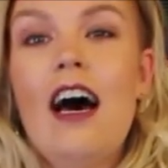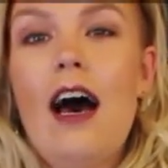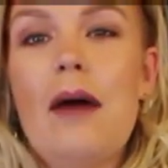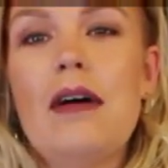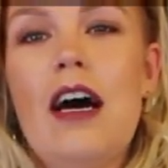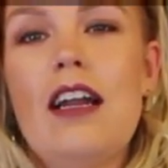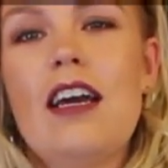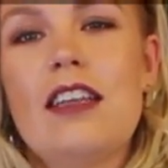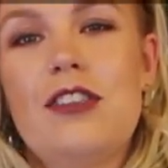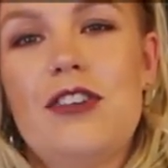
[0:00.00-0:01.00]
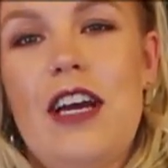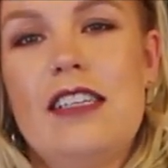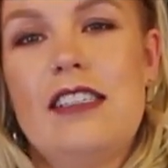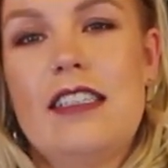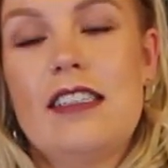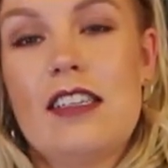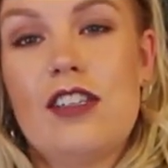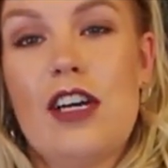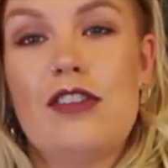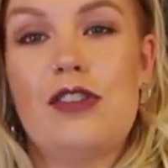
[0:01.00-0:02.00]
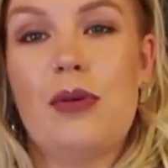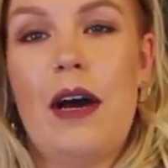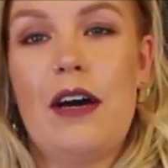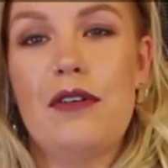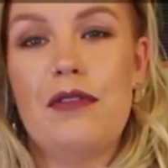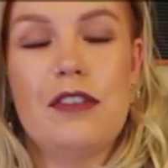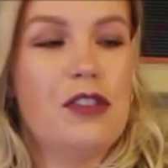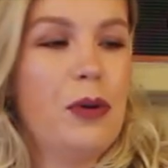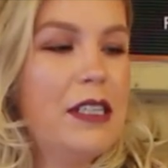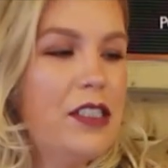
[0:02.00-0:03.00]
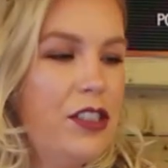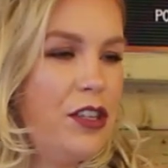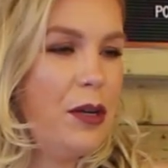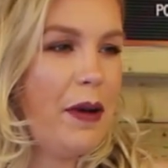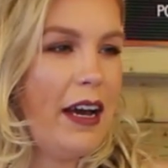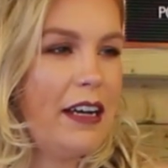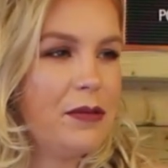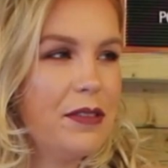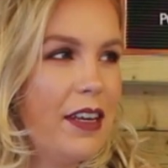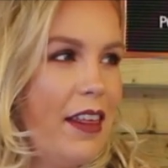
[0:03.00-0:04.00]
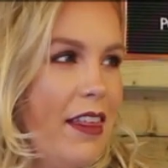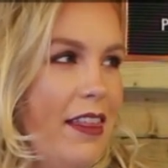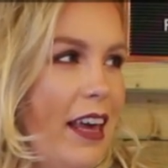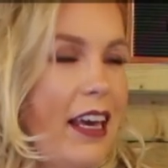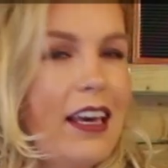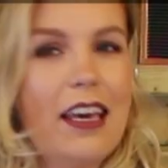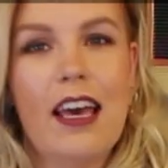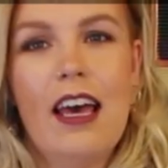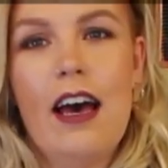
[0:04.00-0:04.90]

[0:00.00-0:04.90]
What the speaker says: I like this dress. This is a size 12. It's £22, I think.